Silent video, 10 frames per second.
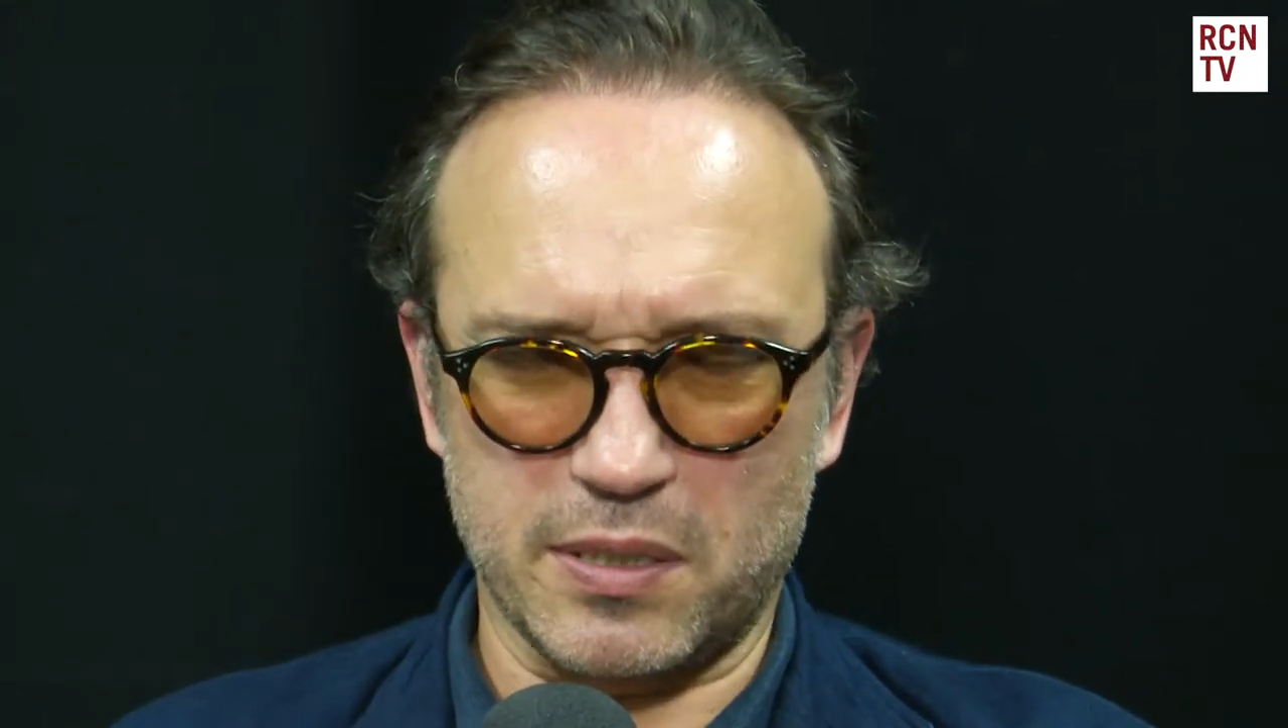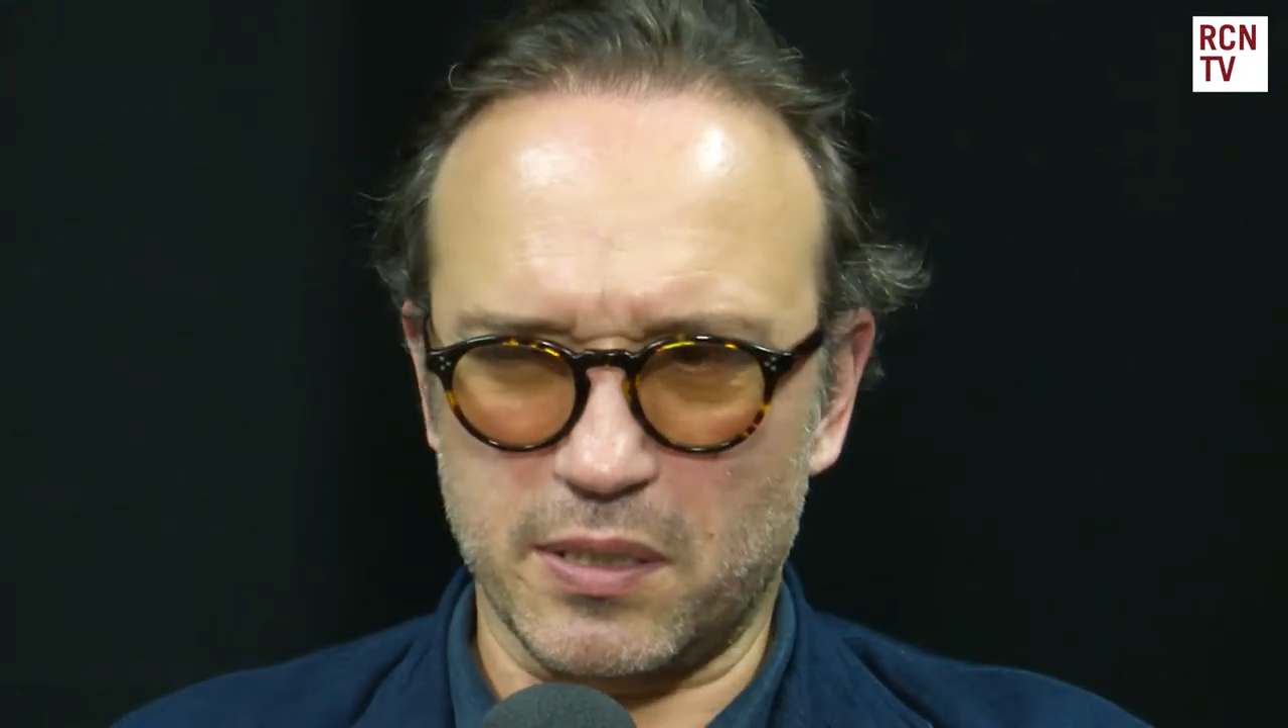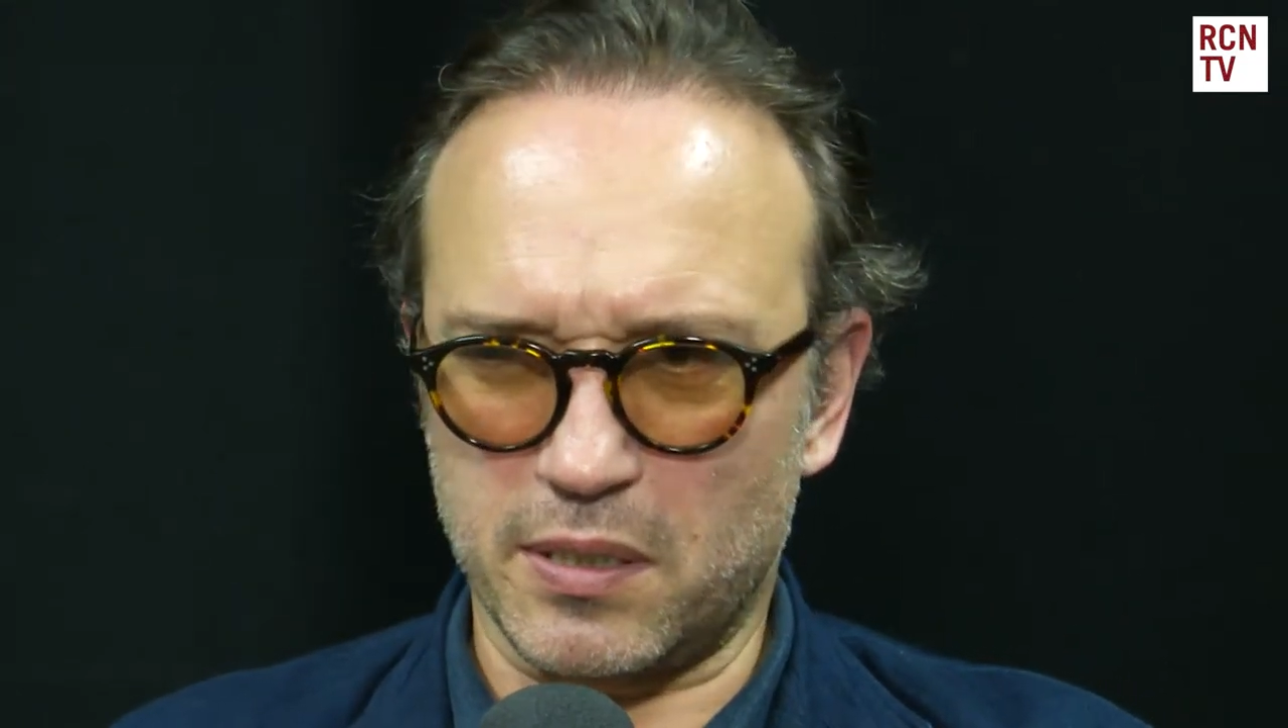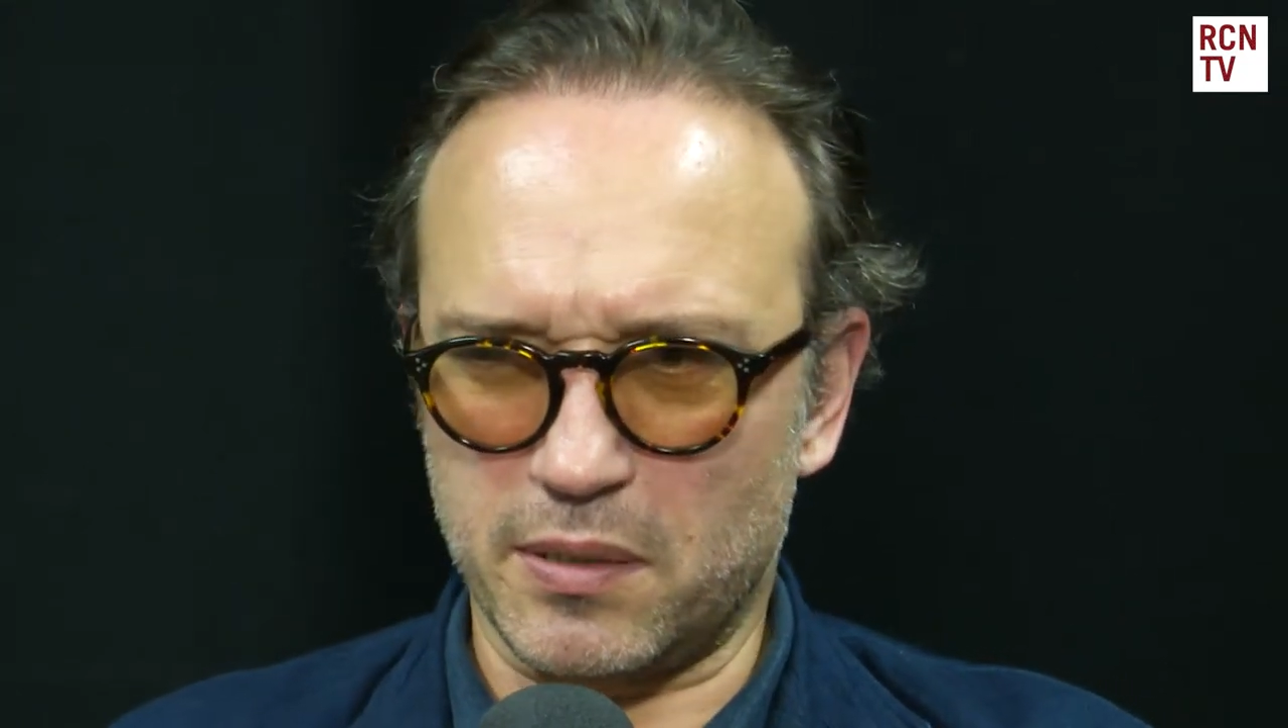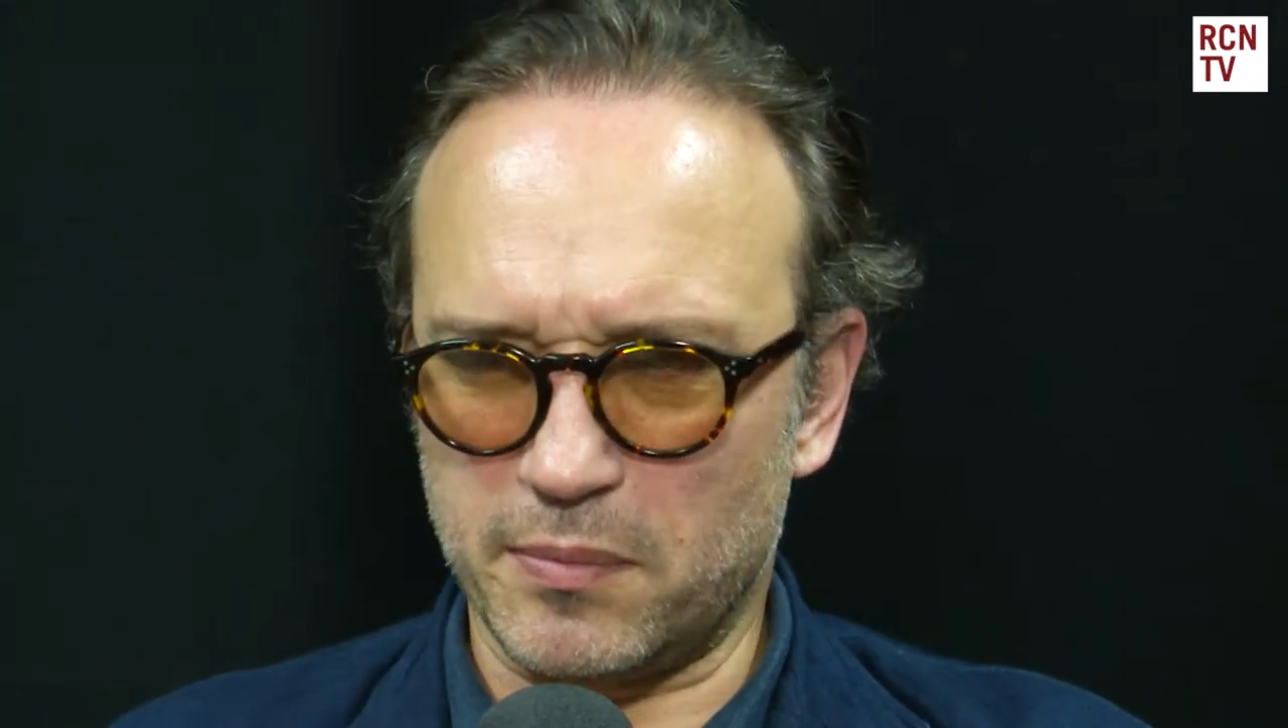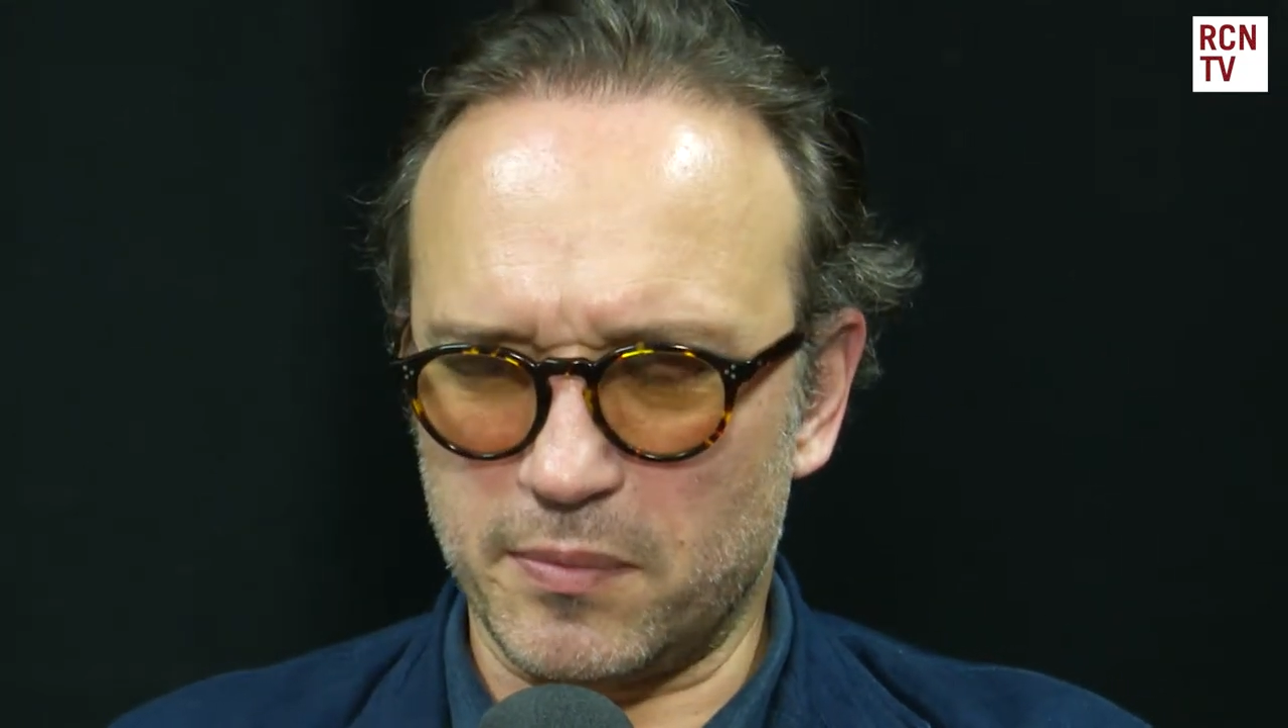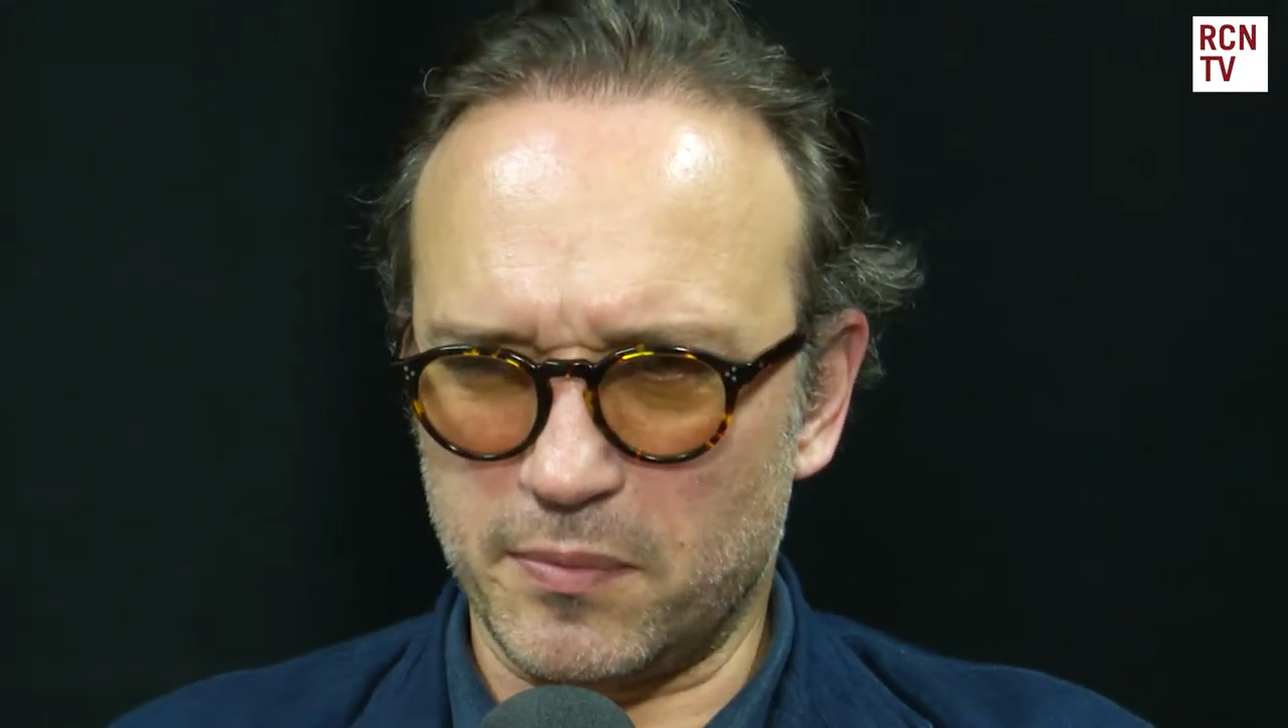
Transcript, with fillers: uh,